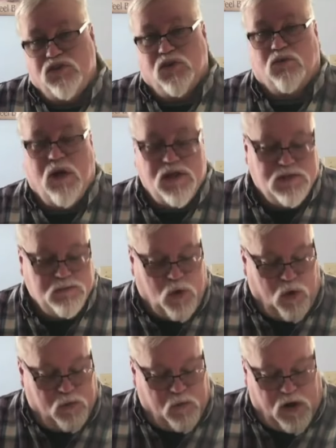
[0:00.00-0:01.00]
So run some
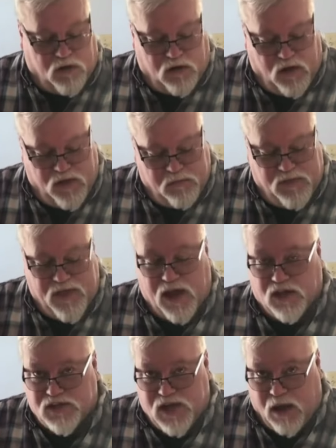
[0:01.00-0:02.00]
cold water on them and
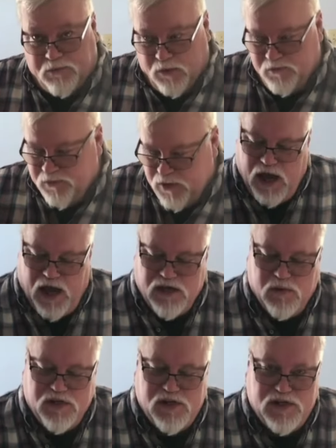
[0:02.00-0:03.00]
that'll stop them. I
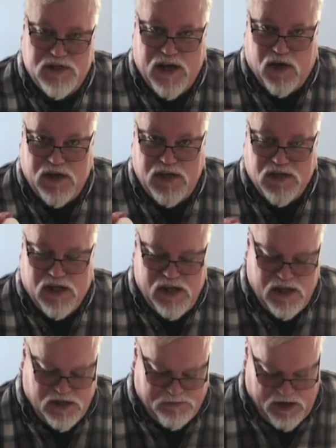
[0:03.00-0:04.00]
just want you to see how easily
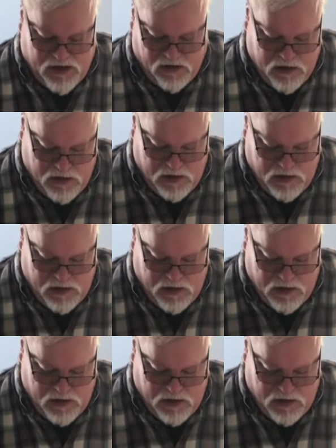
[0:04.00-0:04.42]
these peel.